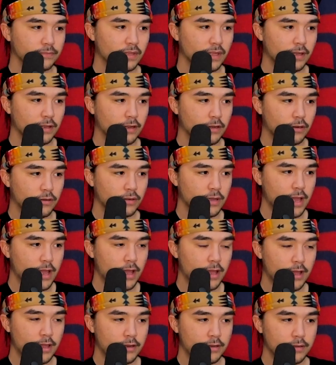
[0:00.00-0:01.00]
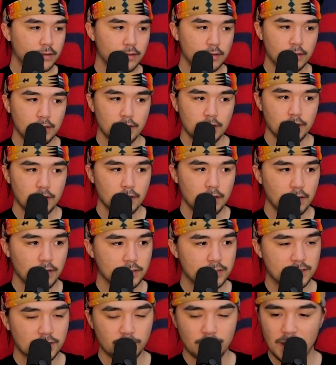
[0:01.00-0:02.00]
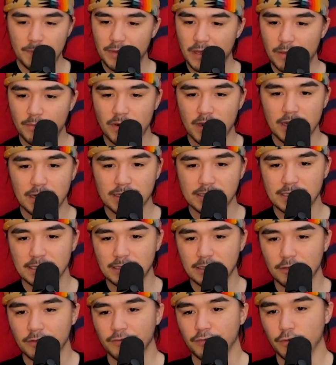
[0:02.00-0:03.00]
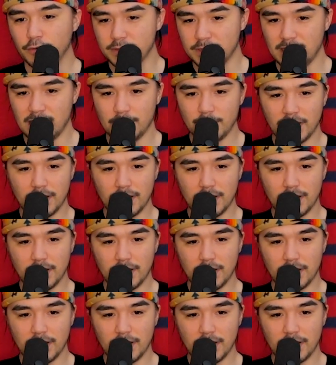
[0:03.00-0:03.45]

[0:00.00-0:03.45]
you know. And until maybe I'm ready to sit there the full time,